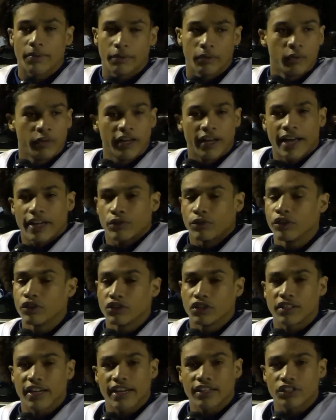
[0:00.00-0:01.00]
and we just
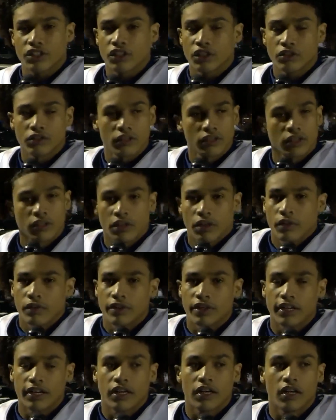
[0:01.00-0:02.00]
executed. We
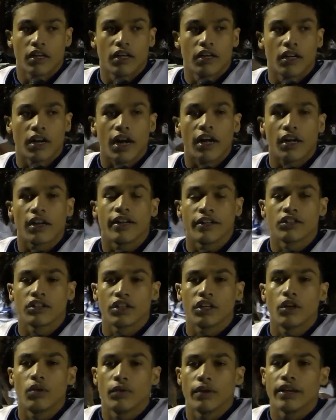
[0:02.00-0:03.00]
did good. That was a
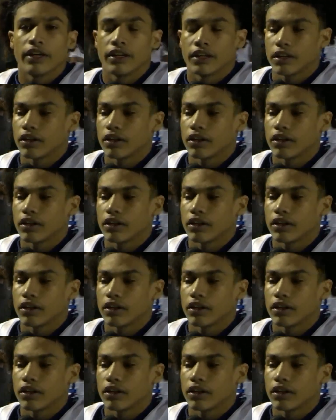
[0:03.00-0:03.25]
good win.